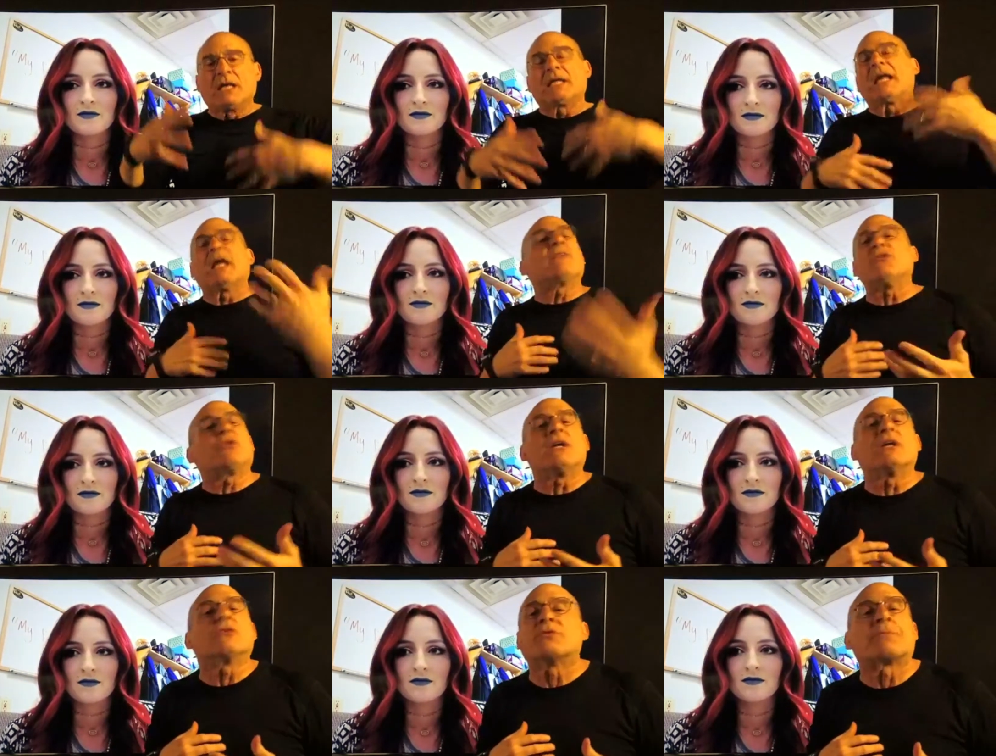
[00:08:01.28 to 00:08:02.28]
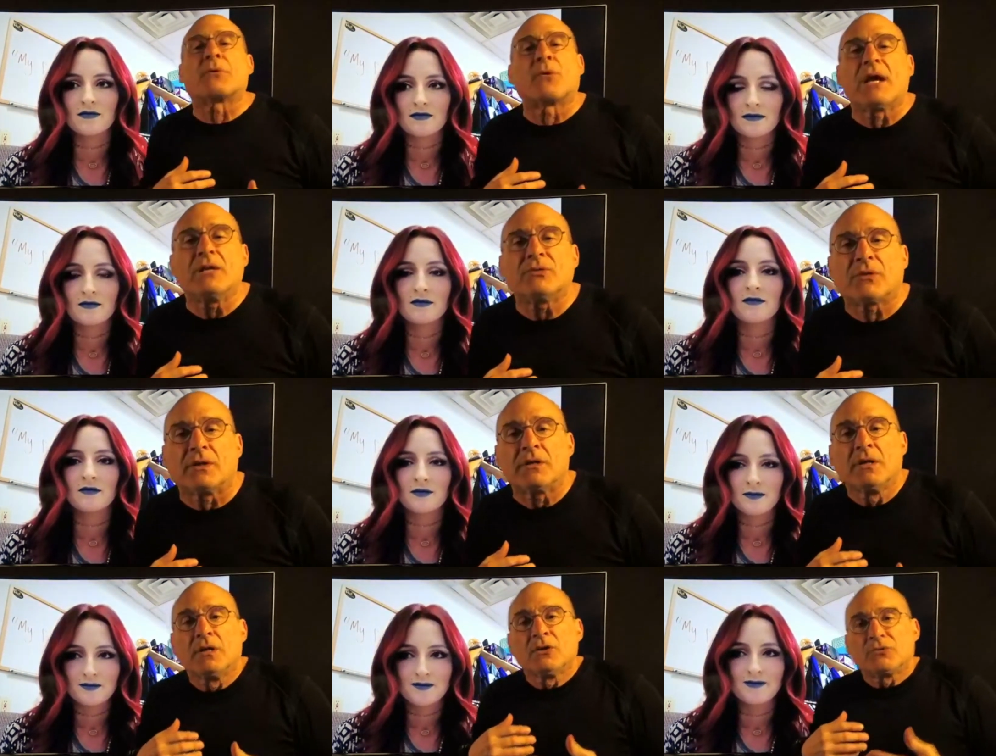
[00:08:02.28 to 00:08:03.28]
Speaker 1: gave you the inspiration
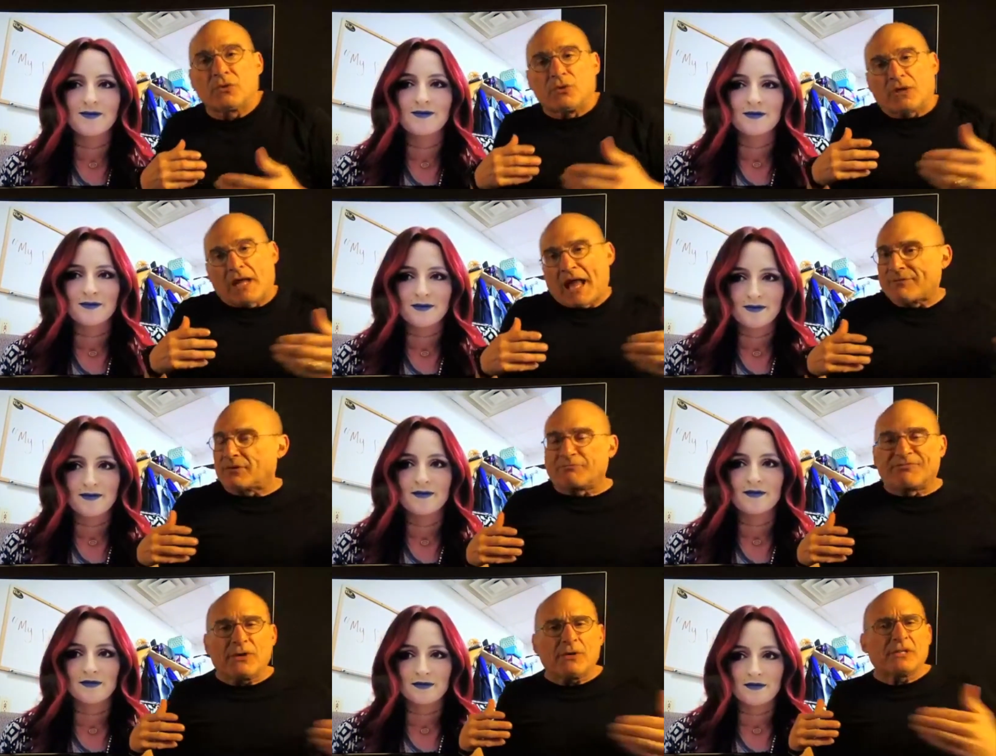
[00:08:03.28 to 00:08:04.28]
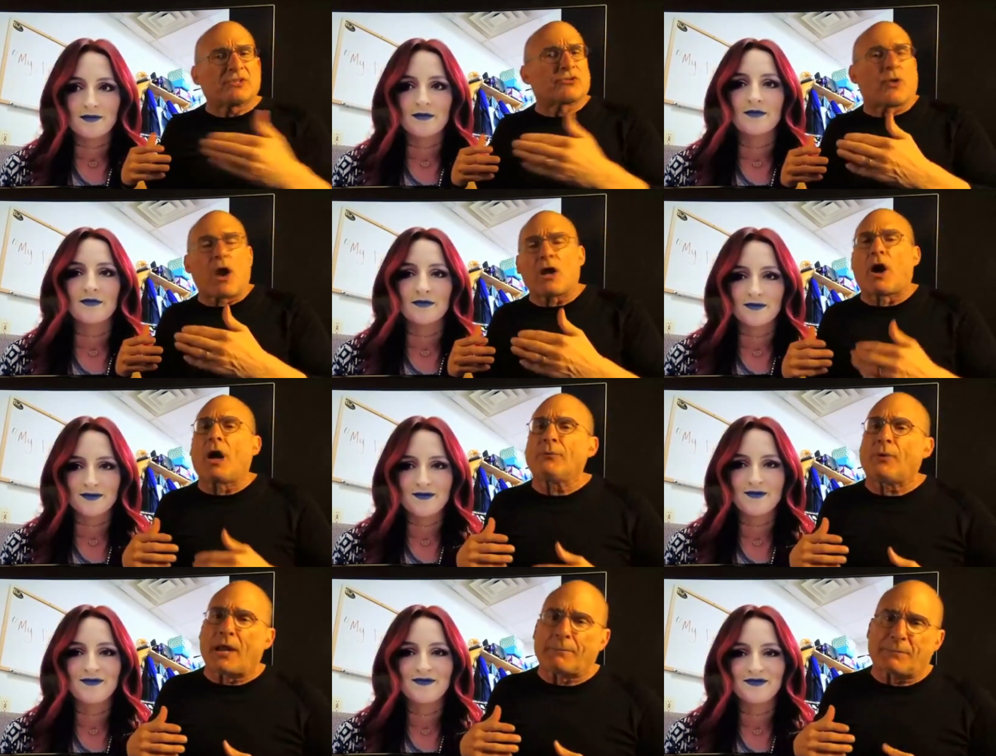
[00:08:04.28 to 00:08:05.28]
to have a very strong
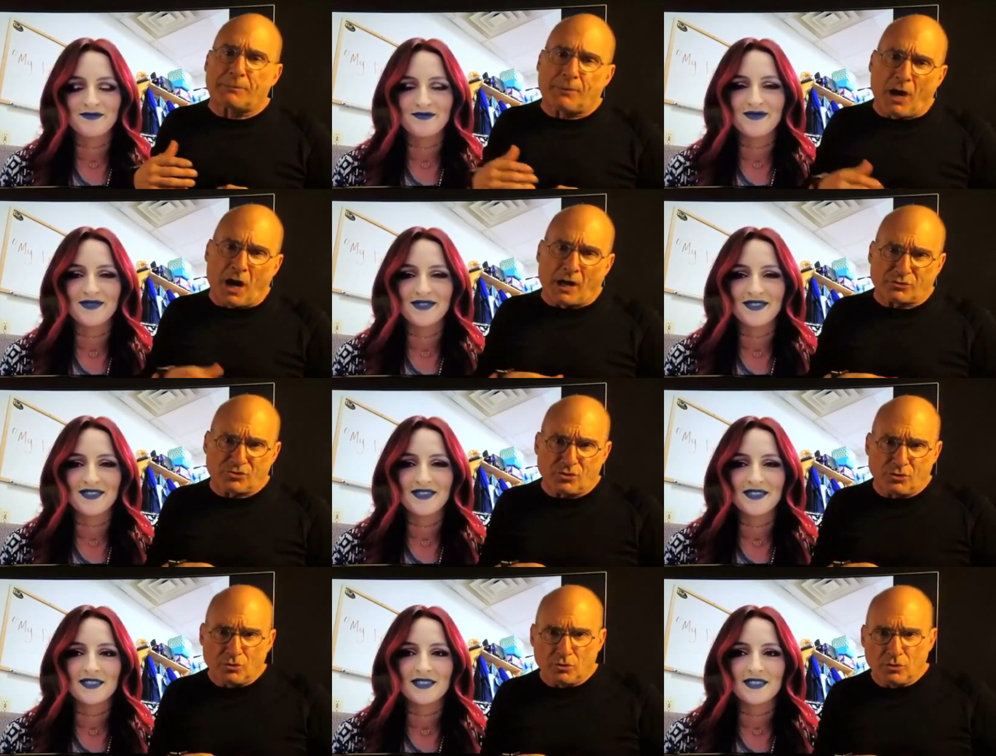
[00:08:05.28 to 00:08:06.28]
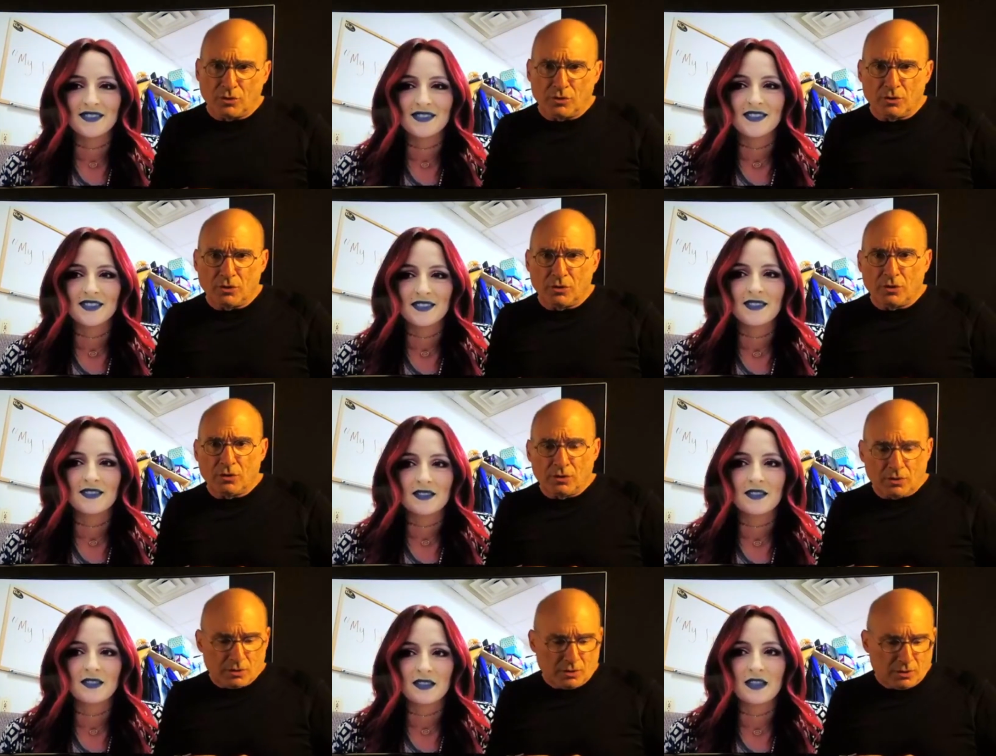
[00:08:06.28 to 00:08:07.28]
on-ramp at Posh.
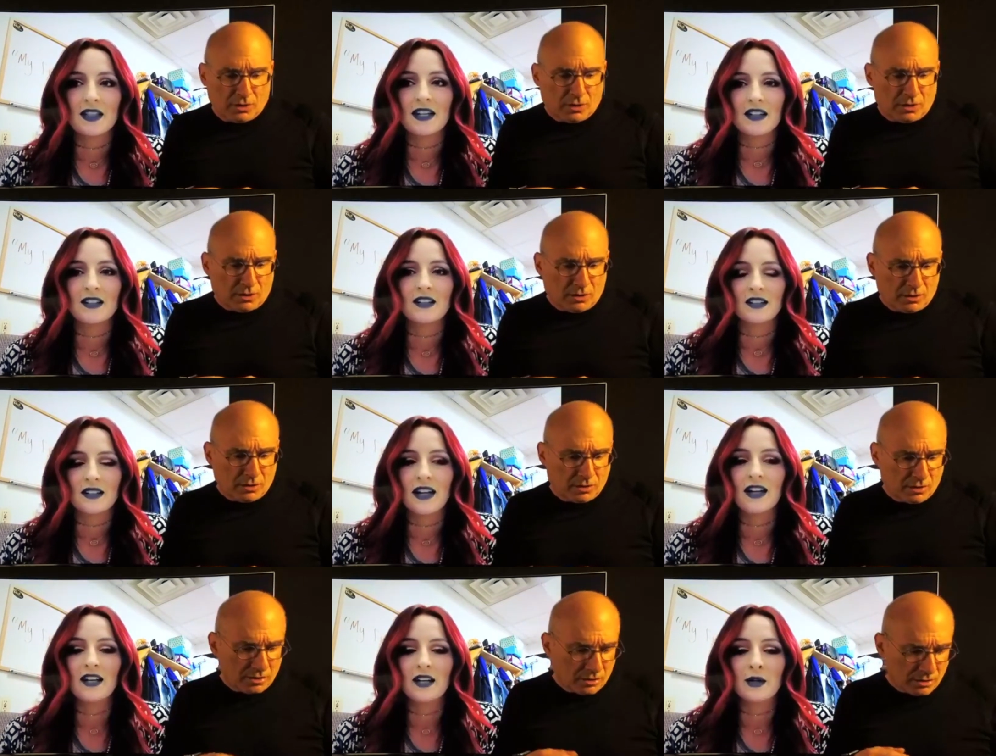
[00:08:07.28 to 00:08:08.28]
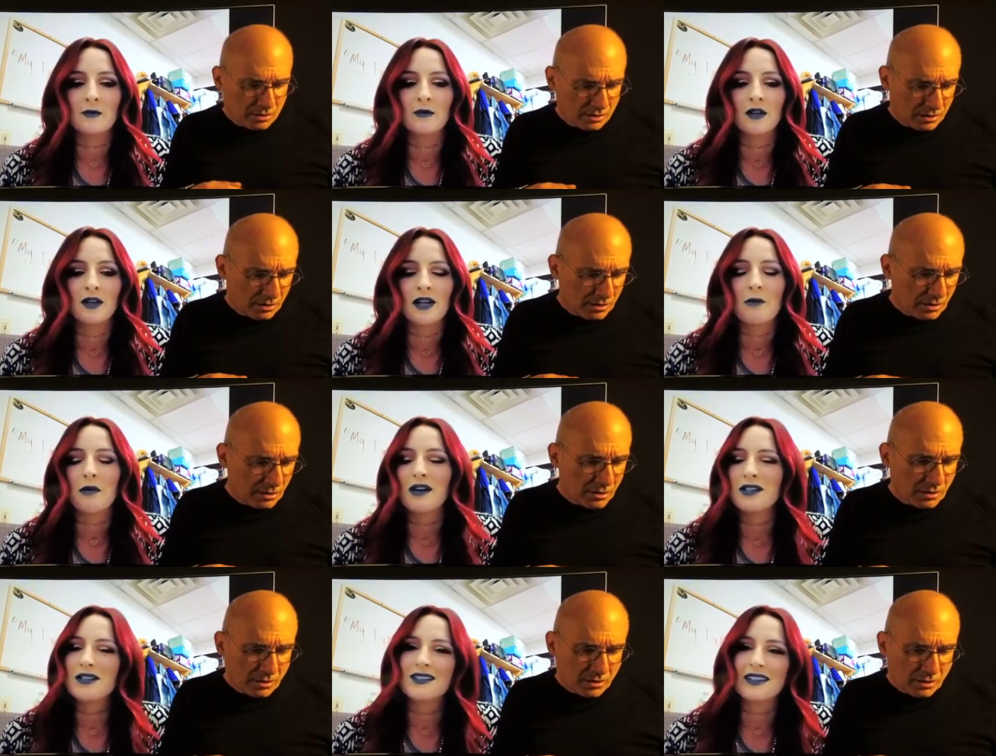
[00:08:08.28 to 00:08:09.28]
Speaker 2: Yeah, they um and
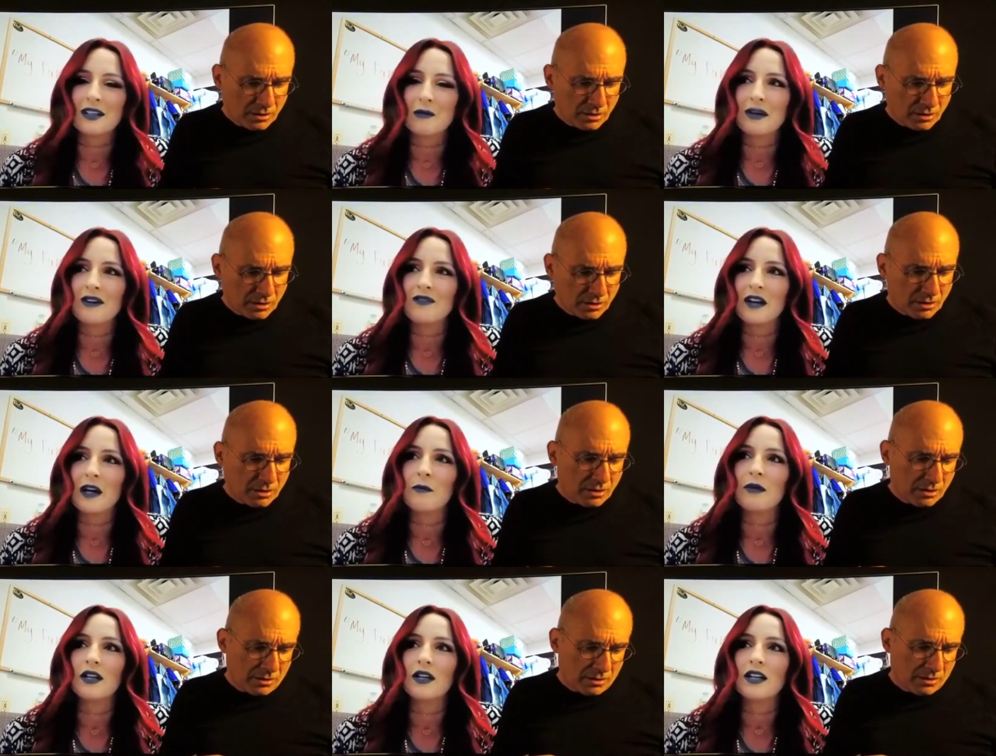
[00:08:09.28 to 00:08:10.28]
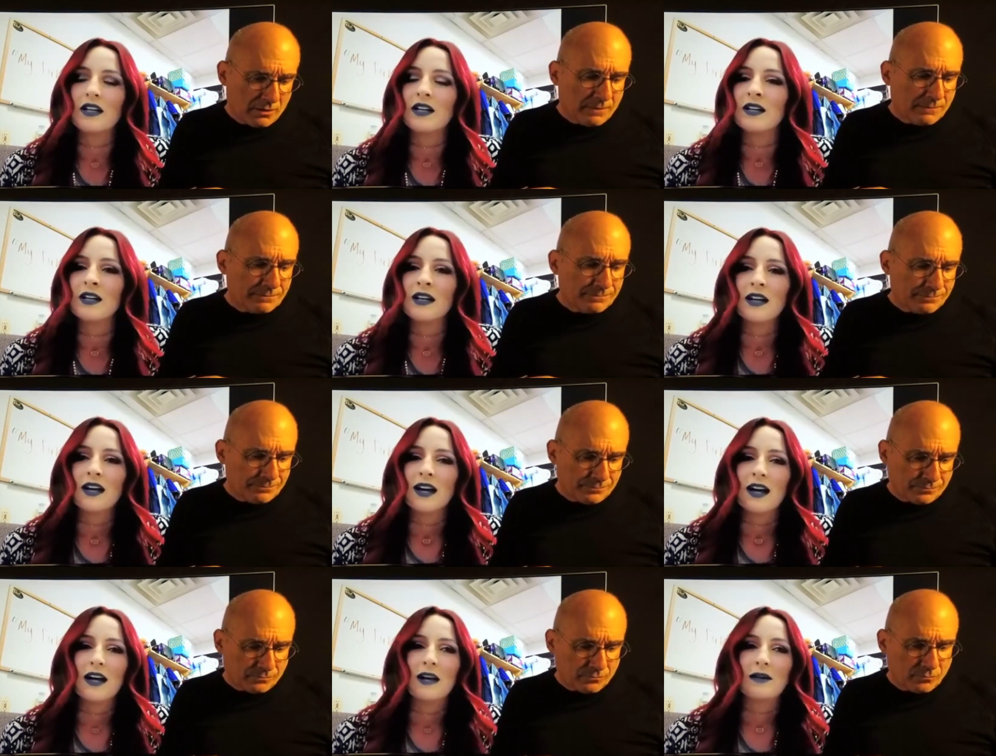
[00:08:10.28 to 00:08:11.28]
Posh is like a big family, and
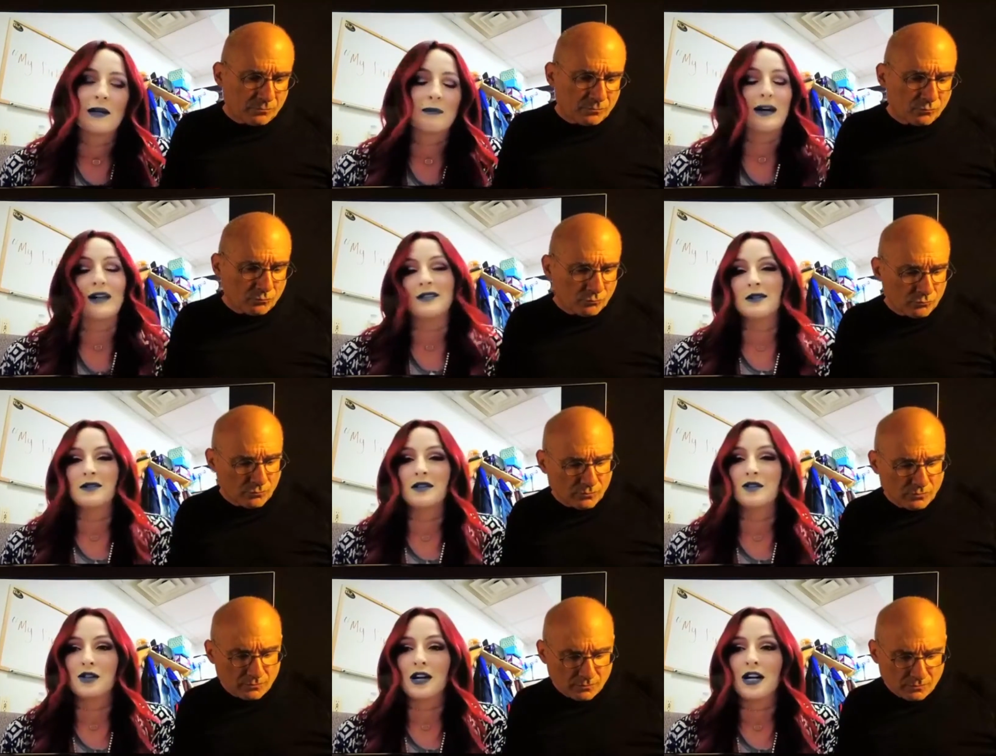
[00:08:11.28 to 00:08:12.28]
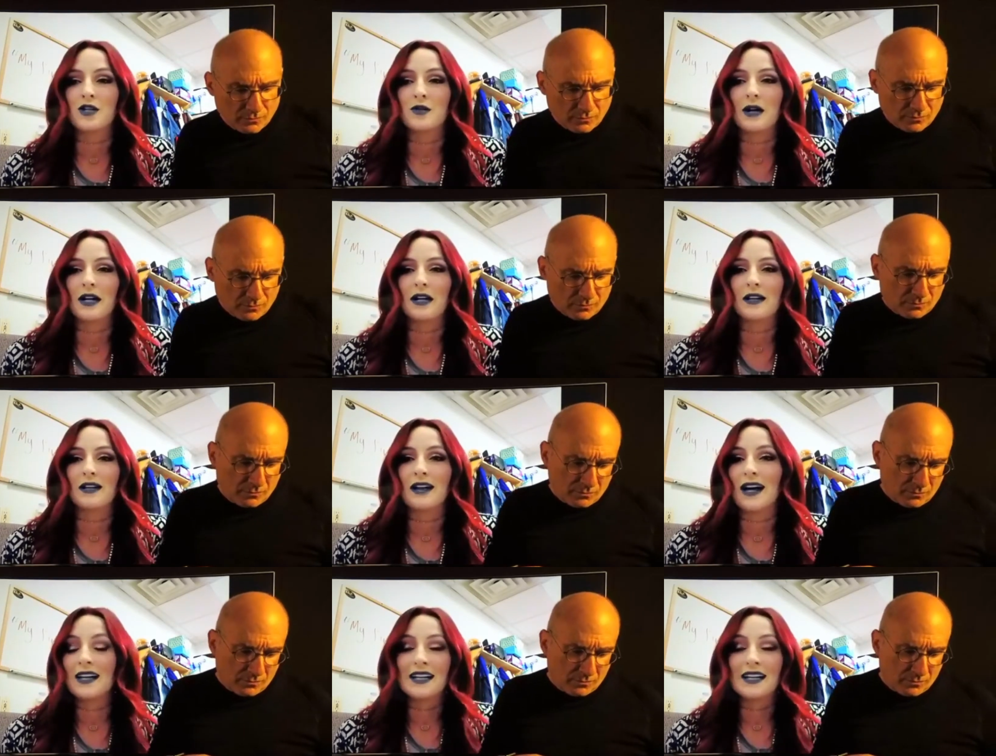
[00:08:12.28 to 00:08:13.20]
Uh, like my associate just graduated, and I